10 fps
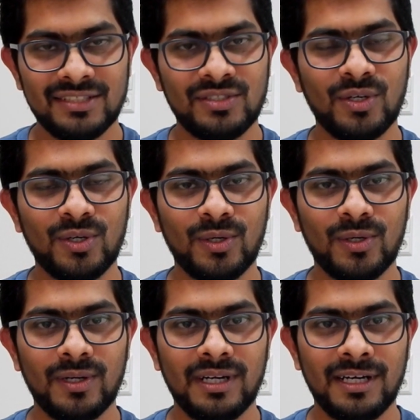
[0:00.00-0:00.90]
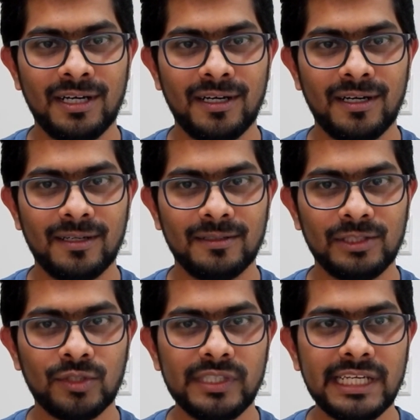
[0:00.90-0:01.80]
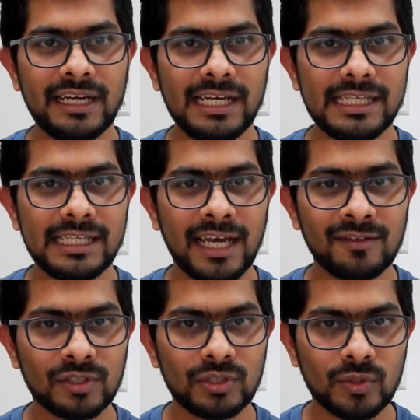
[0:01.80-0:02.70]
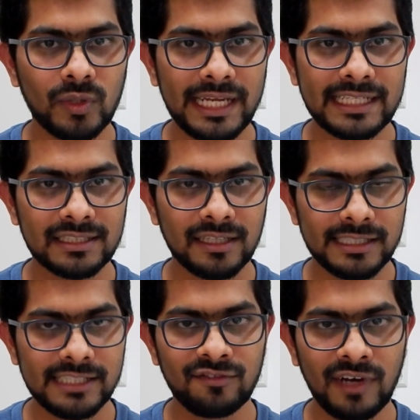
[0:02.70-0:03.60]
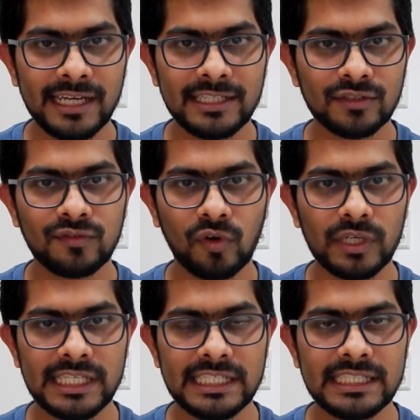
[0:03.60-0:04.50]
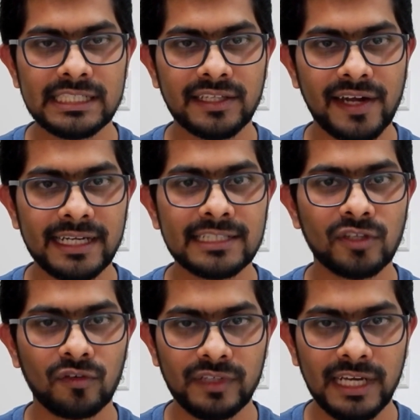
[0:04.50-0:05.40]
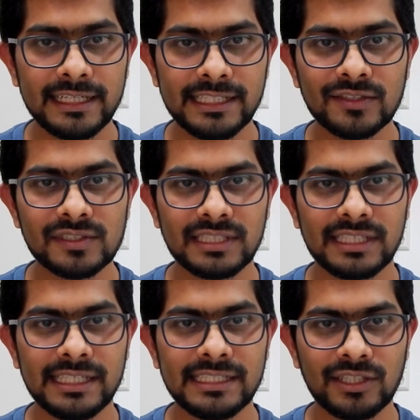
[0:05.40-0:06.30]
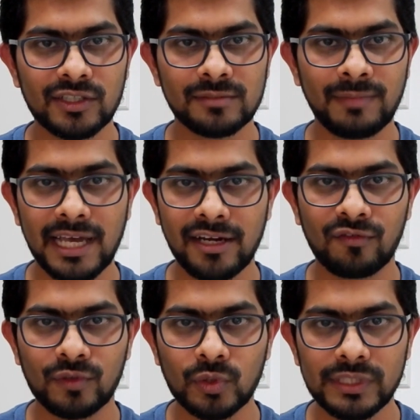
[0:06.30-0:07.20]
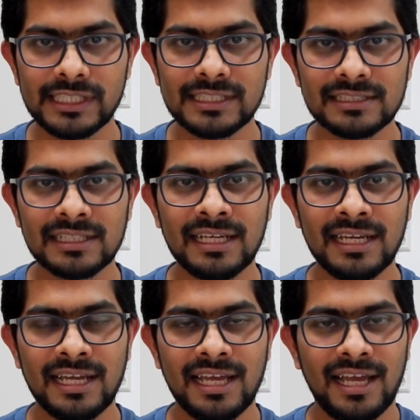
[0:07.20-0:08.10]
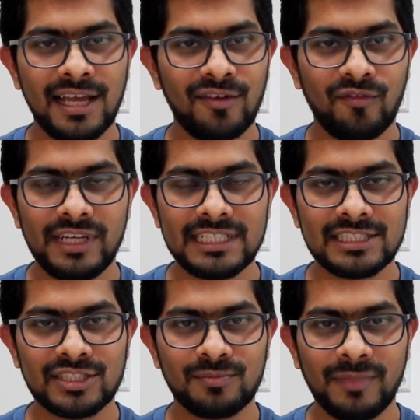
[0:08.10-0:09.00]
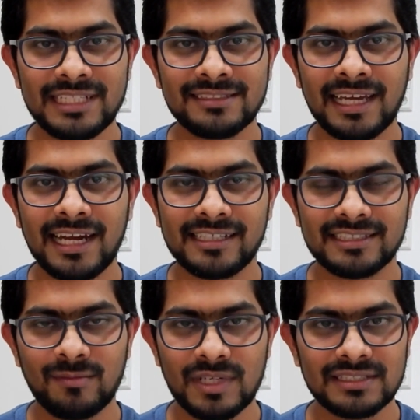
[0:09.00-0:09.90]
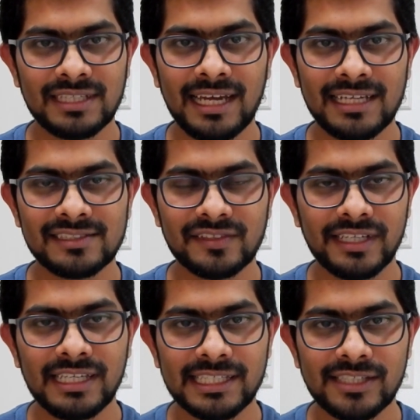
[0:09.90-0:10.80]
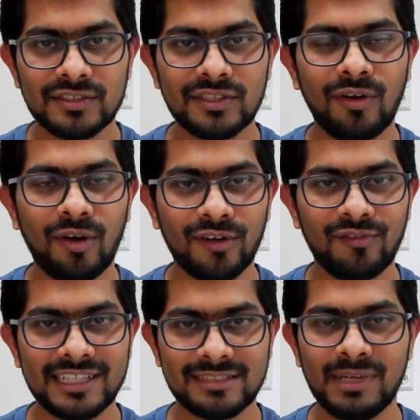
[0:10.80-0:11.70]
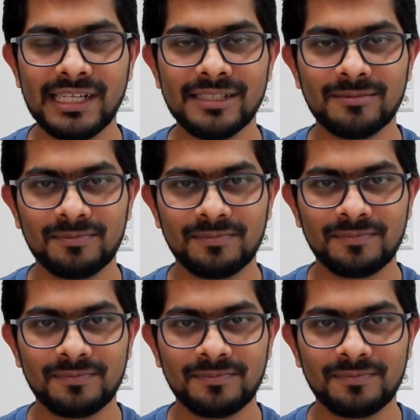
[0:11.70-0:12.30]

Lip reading: So you nearly have to do like 35 to 40 credits of electives in your span of 2 years, which means that simulation science really gives you a lot of flexibility.